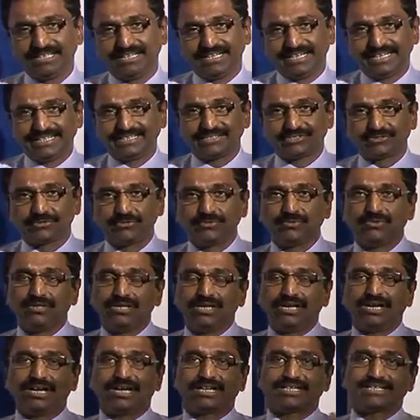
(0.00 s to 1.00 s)
into
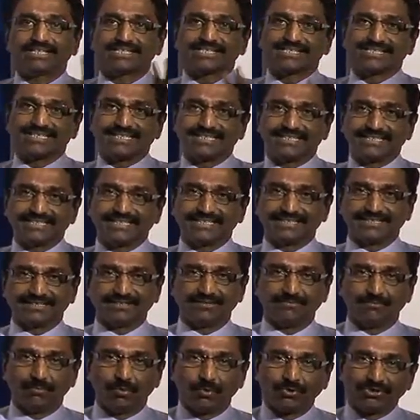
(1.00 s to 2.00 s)
understanding
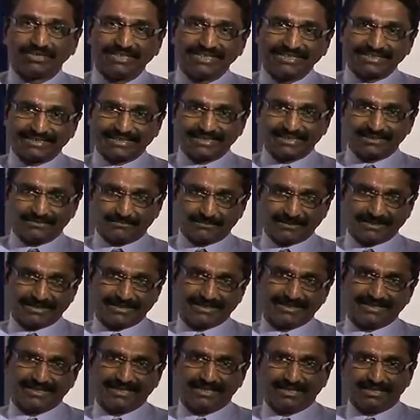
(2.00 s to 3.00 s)
a more detailed
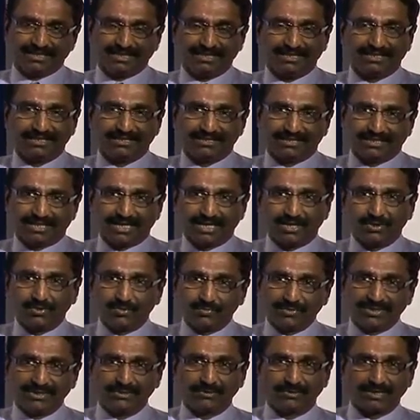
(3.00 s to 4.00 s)
way how
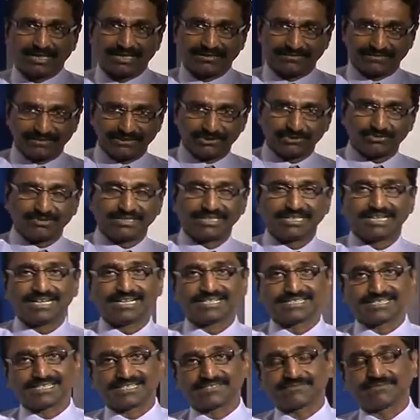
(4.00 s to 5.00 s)
we look at ratio
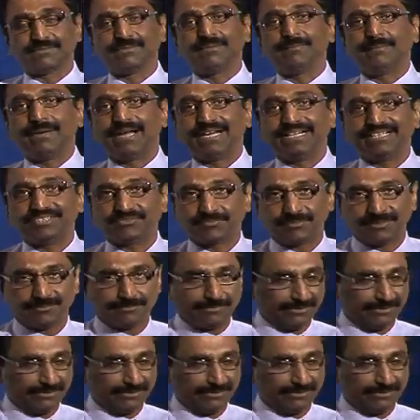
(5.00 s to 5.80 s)
analysis from a management